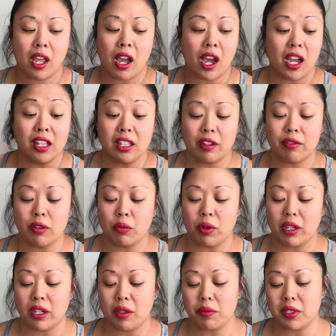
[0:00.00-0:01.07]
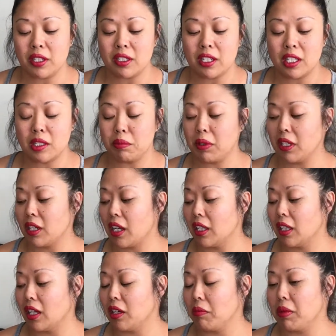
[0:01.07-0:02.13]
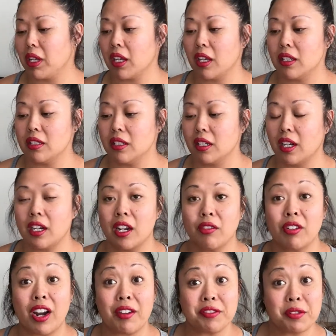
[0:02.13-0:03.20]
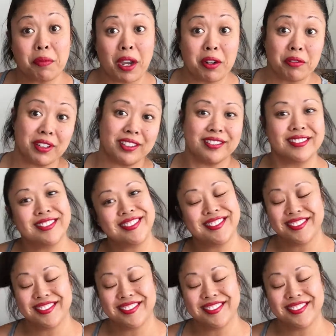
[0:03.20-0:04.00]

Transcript: I love it when Ipsy sends me an eyeliner because then I never have to buy one.